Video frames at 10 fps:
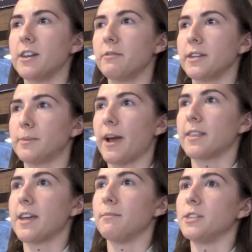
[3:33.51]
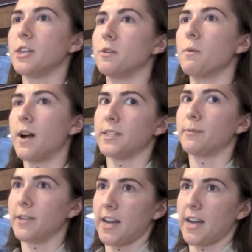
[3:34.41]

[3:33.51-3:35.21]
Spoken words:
how can you expect them to want